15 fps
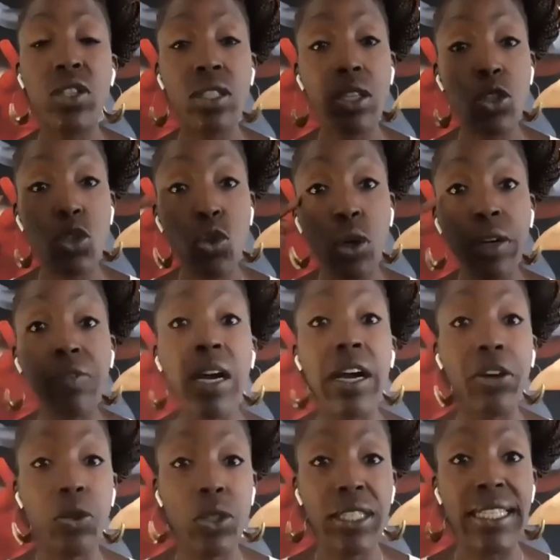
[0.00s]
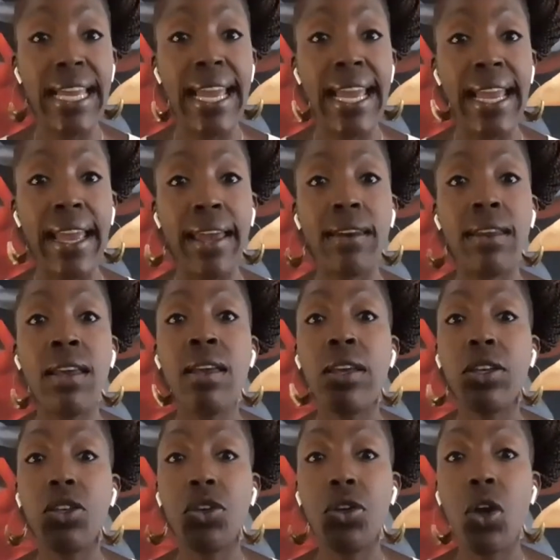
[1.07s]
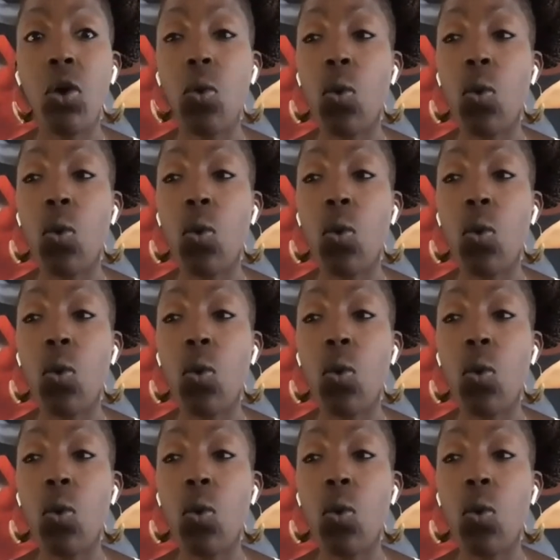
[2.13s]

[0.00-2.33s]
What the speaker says: folks to sort of understand,